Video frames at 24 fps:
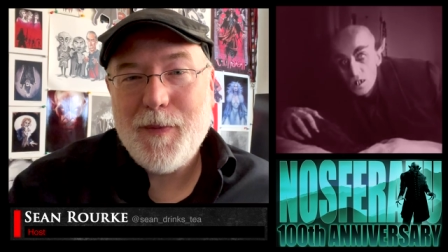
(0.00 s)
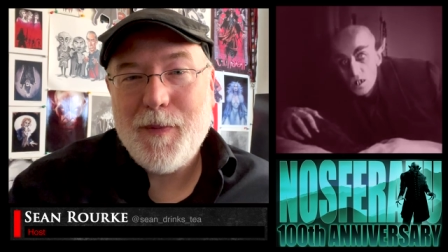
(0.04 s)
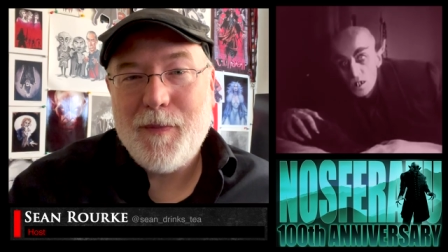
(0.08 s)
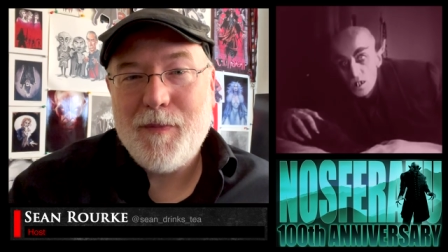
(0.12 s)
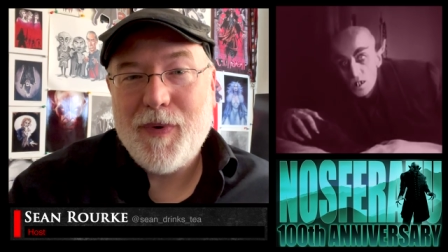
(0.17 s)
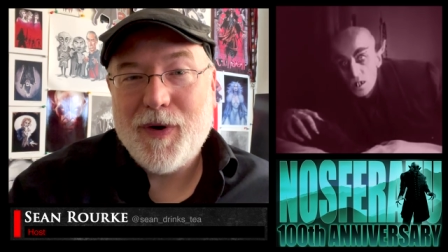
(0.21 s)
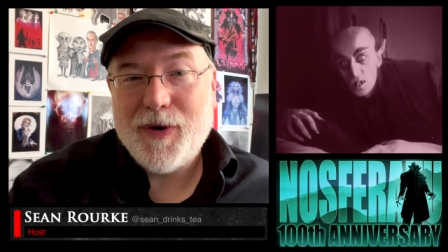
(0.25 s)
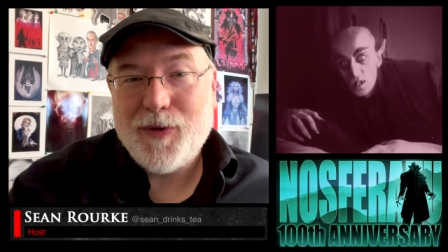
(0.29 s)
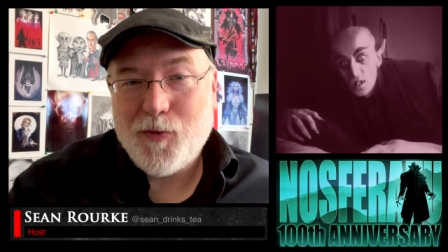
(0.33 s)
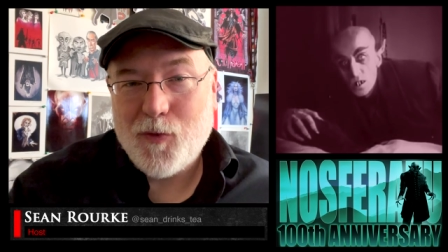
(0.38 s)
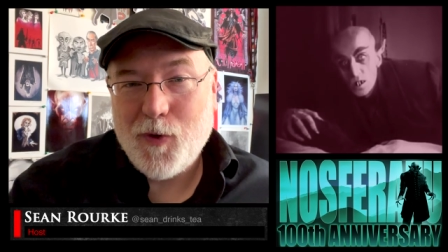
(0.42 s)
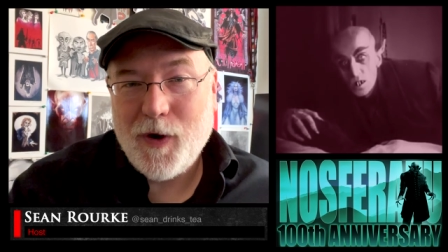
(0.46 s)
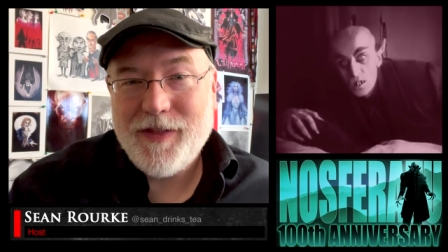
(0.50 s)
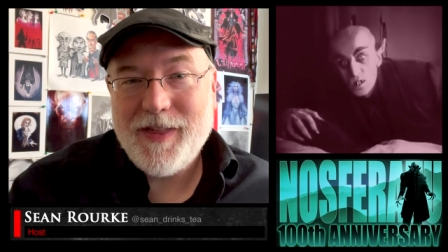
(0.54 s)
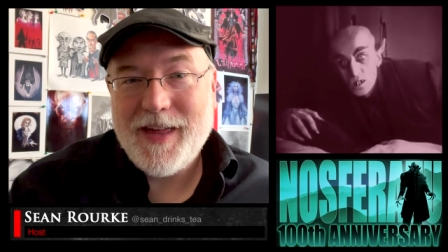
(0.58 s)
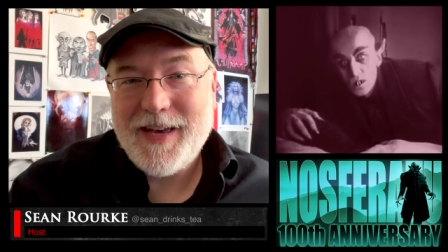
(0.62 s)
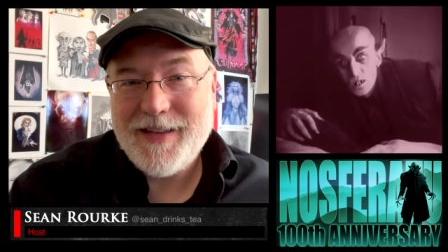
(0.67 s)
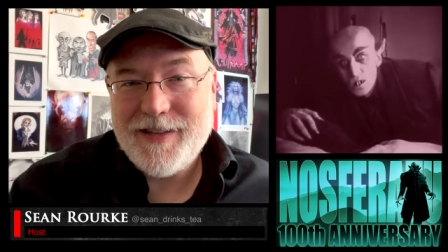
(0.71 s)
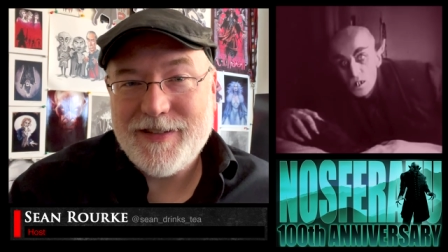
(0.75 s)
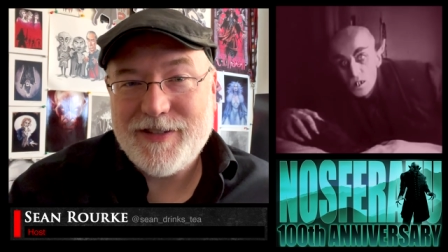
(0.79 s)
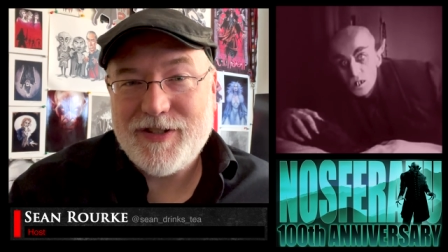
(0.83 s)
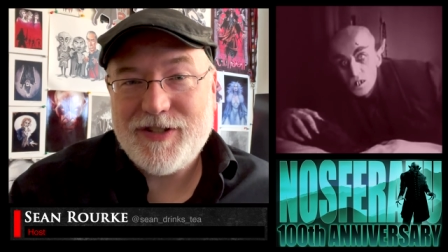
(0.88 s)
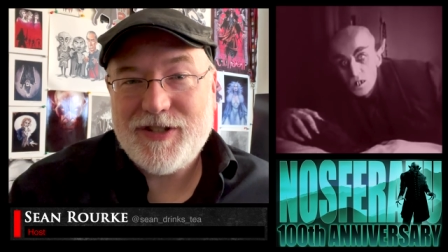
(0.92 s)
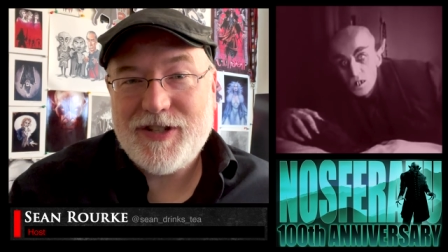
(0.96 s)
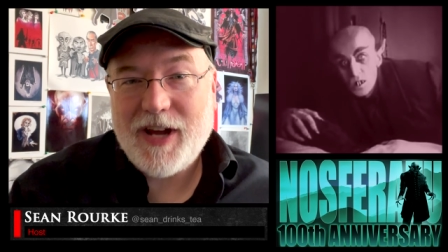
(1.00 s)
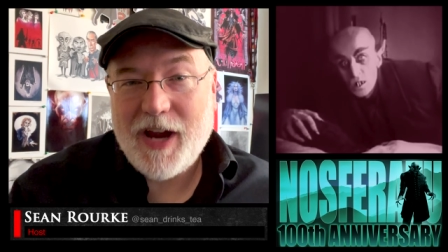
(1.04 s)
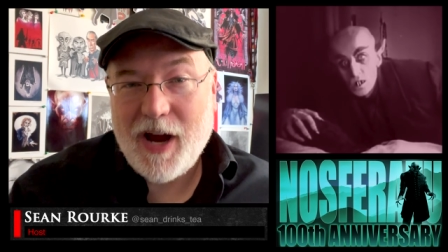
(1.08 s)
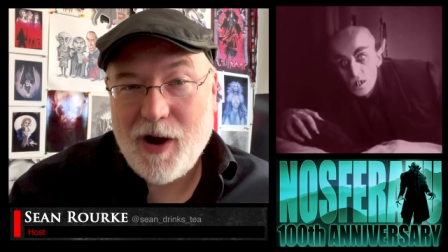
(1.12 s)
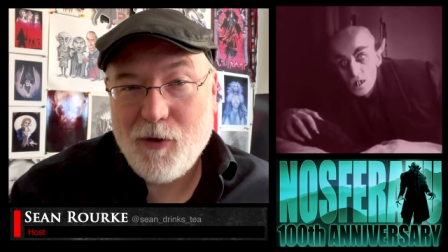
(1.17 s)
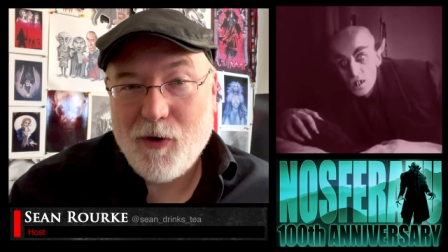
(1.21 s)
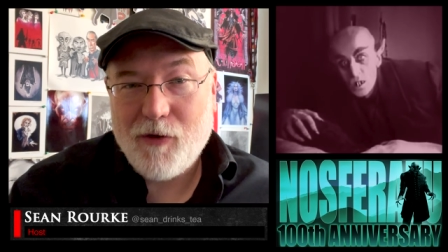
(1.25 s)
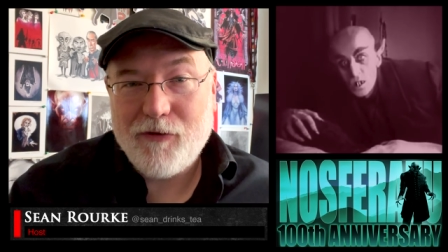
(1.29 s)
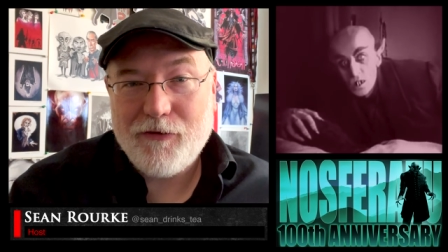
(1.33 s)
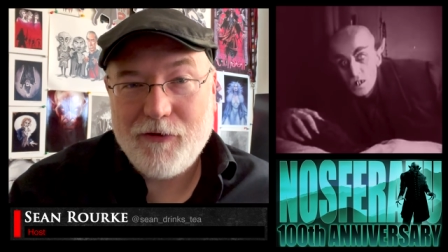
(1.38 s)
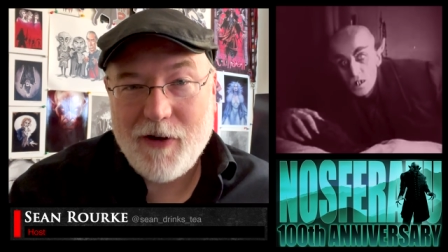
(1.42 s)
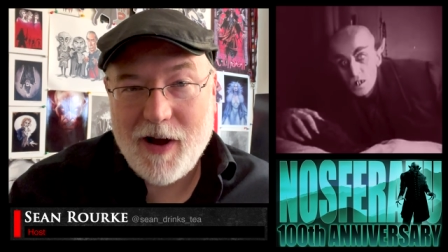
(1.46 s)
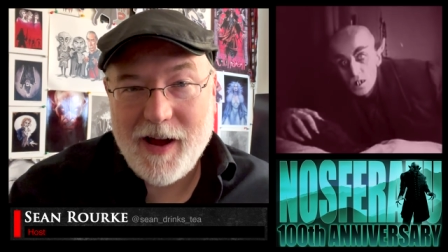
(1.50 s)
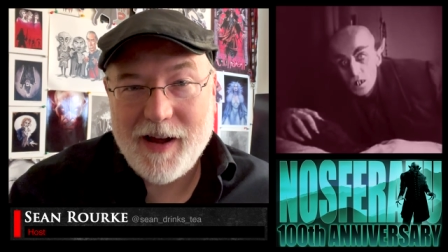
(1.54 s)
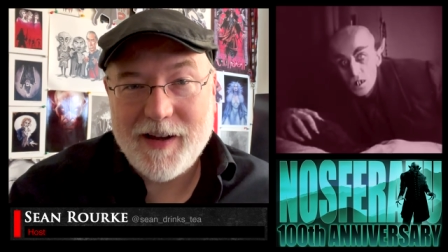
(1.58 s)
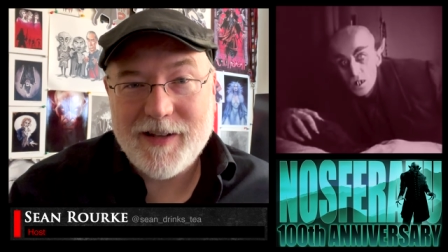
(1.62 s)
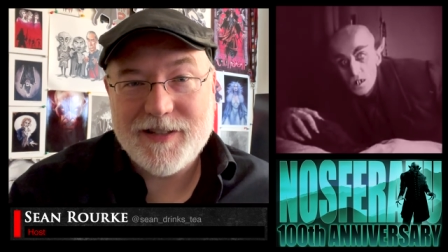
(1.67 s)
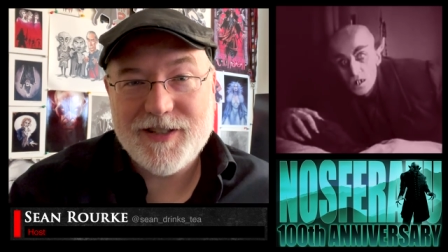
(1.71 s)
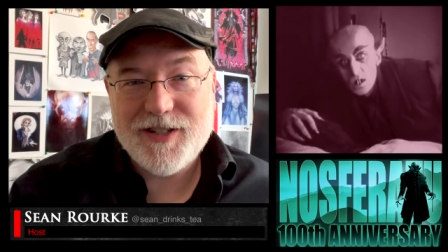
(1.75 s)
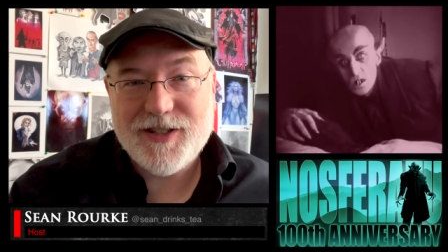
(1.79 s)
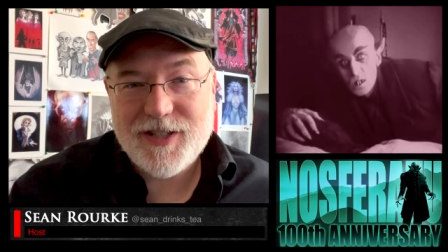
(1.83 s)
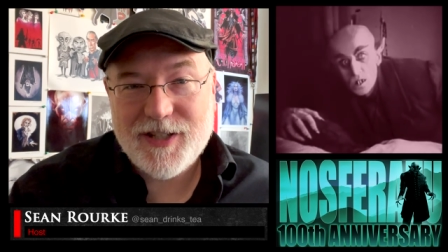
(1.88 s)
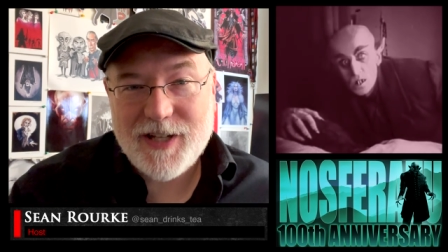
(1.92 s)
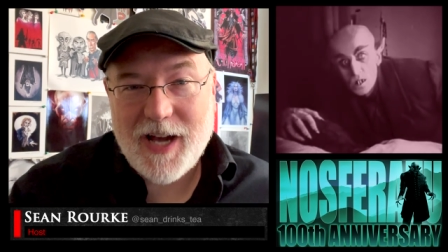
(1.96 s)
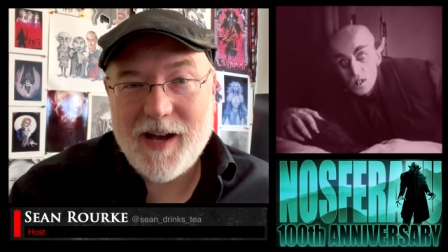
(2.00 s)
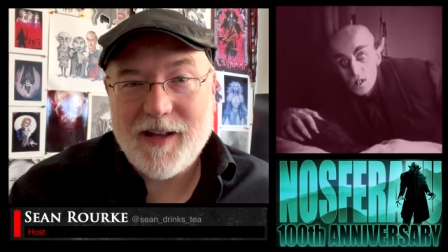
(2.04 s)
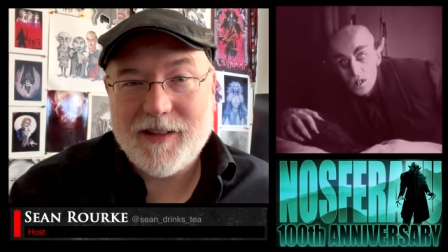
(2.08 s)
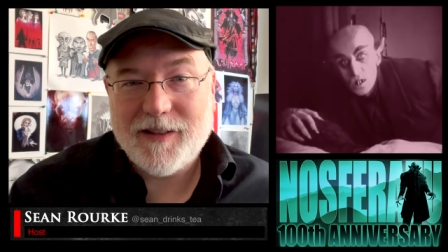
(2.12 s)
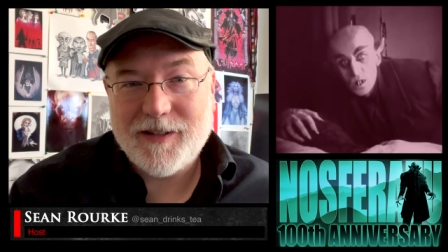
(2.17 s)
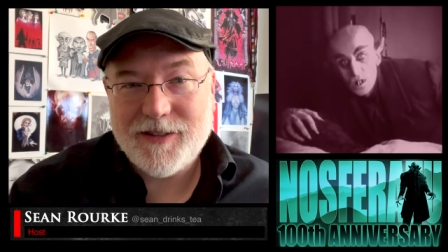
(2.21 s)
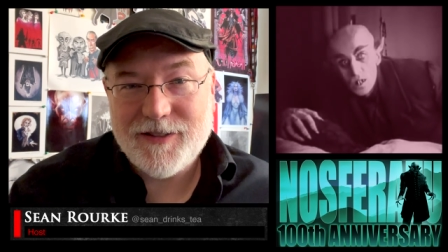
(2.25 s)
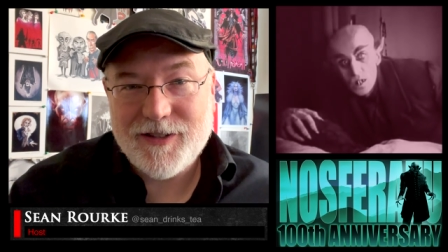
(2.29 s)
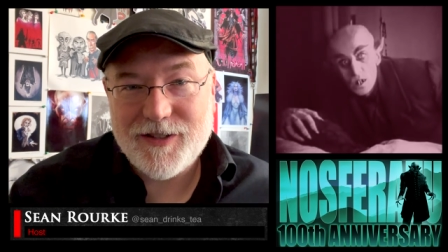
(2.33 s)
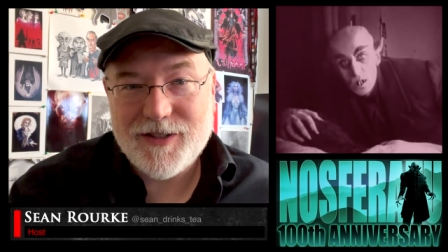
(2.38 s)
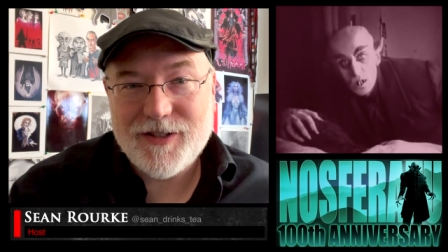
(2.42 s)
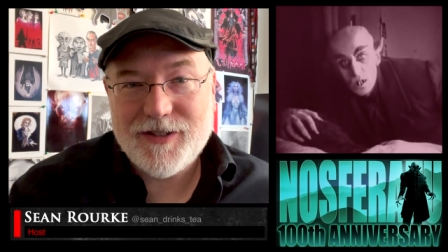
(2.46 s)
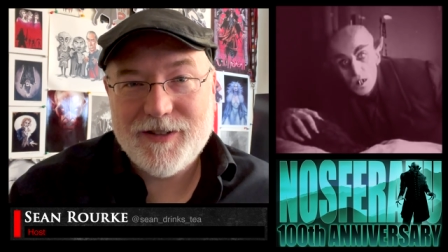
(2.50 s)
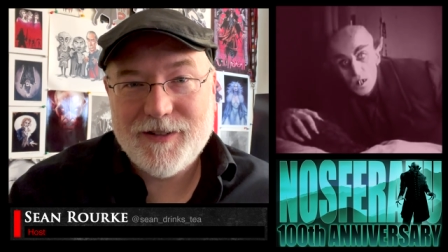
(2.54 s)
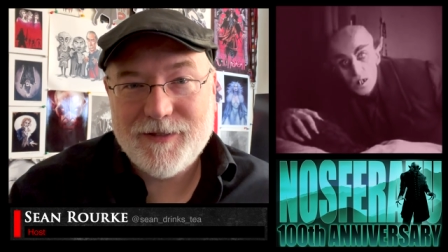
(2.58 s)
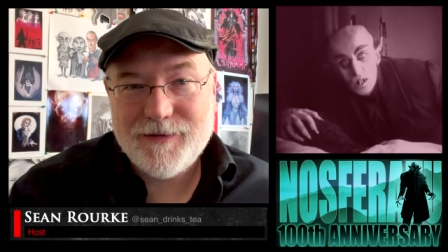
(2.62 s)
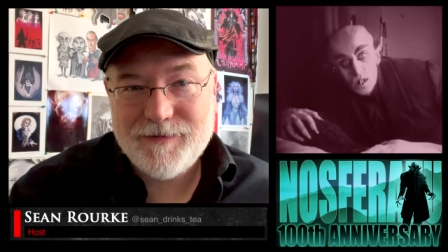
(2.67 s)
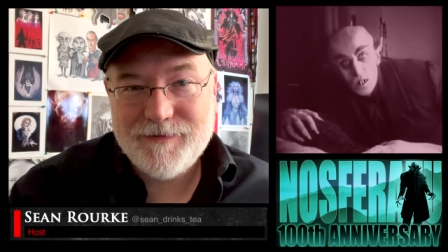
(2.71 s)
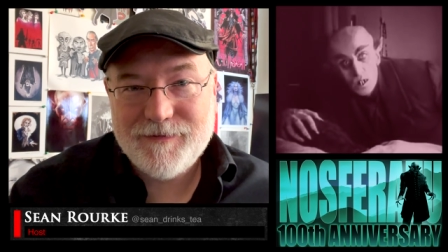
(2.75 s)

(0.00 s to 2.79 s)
but with his terrifying silence.